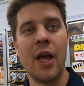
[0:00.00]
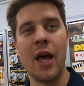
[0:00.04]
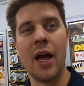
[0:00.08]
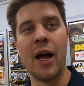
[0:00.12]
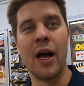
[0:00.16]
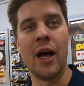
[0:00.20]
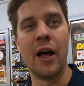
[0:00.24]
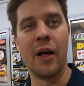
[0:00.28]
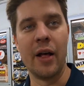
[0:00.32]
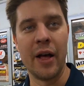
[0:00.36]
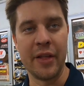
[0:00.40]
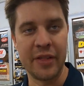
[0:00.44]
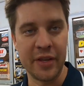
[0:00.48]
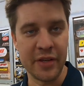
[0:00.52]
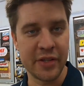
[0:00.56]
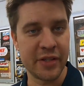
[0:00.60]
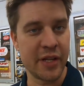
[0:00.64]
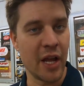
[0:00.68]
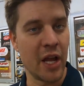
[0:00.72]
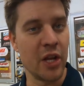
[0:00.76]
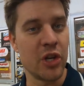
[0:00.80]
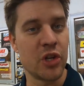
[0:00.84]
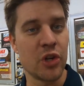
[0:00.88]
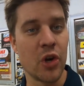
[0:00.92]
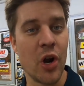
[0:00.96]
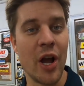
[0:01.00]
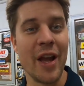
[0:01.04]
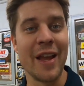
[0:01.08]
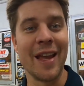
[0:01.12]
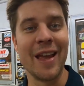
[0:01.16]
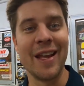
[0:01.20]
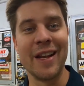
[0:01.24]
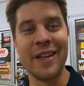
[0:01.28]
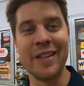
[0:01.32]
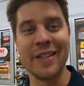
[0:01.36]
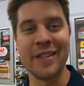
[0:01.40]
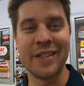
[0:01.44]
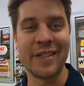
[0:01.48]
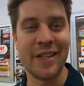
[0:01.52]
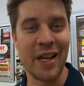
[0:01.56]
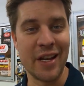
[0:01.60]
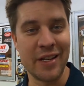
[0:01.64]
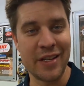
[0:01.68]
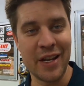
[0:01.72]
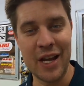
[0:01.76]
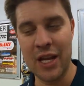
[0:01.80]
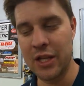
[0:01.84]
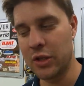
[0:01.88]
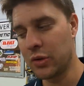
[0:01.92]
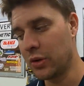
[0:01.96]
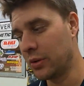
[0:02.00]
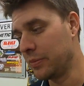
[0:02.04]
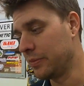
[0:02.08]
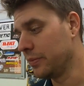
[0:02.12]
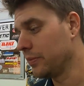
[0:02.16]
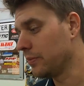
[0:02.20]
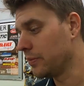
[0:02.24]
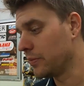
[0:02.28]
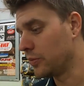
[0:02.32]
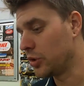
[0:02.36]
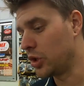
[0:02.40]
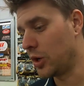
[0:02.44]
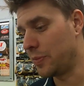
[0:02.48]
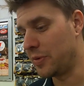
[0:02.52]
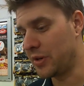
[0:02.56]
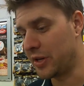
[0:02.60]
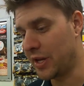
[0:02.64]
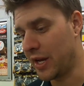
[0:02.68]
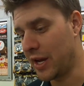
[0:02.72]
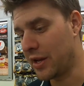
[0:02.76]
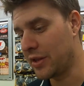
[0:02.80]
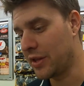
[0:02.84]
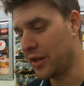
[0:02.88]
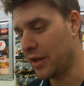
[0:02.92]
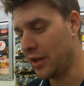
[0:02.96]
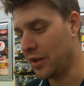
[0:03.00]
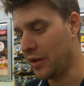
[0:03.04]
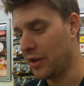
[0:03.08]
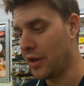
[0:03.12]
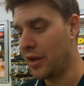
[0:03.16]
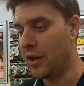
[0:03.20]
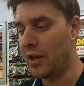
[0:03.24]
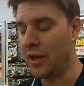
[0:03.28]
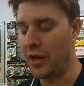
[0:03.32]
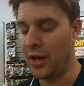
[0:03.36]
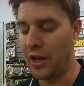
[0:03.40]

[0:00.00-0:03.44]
At this stage, try and get it sent down to him, ship it down there.